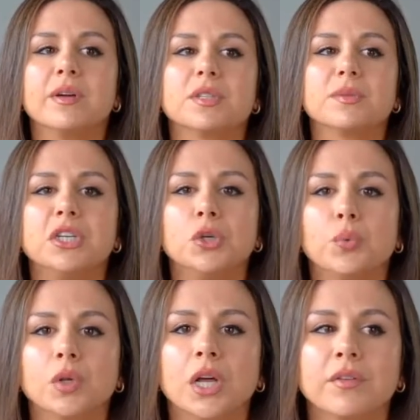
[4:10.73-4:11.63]
some
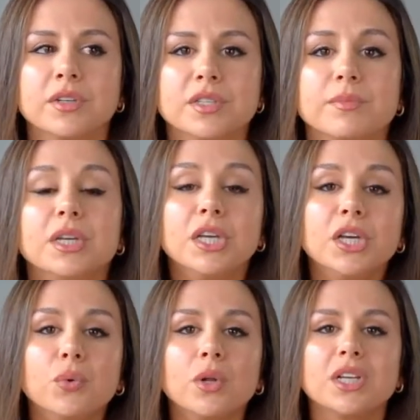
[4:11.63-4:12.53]
equal love and some
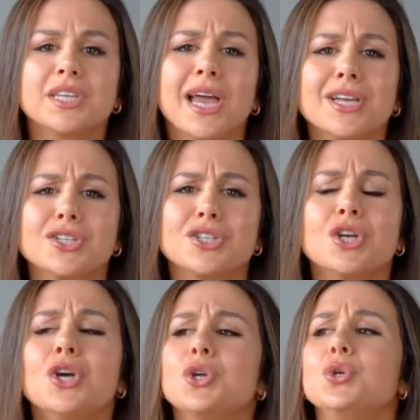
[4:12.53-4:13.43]
equal attention.
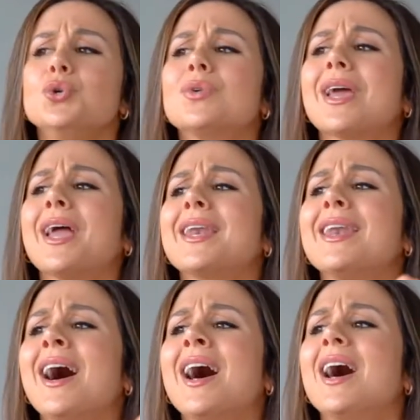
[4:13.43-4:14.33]
You
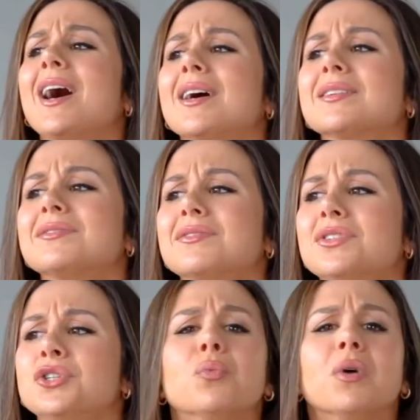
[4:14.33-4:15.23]
cannot
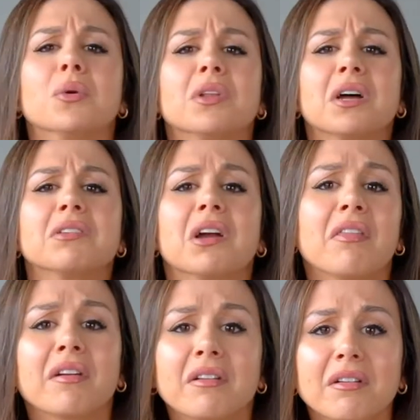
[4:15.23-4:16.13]
do one without the other.